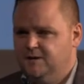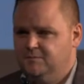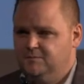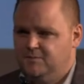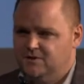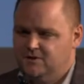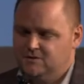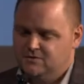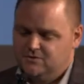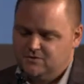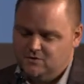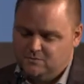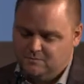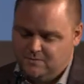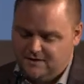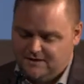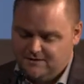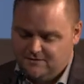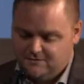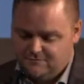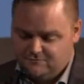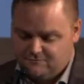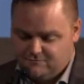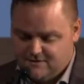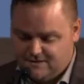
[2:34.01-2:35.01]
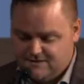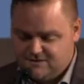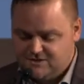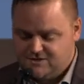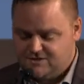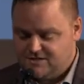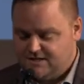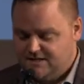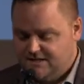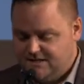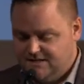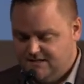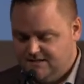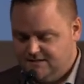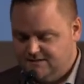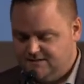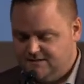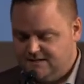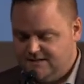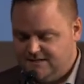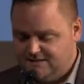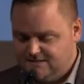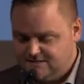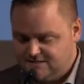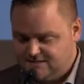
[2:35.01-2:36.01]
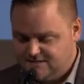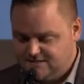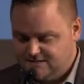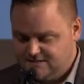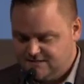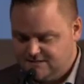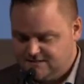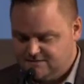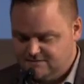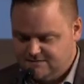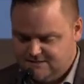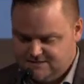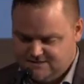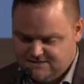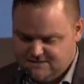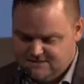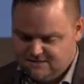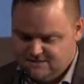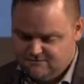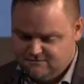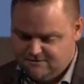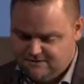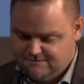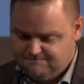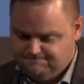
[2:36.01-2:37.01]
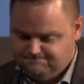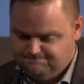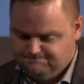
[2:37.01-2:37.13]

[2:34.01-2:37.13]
but also by the French ANSYS, etc.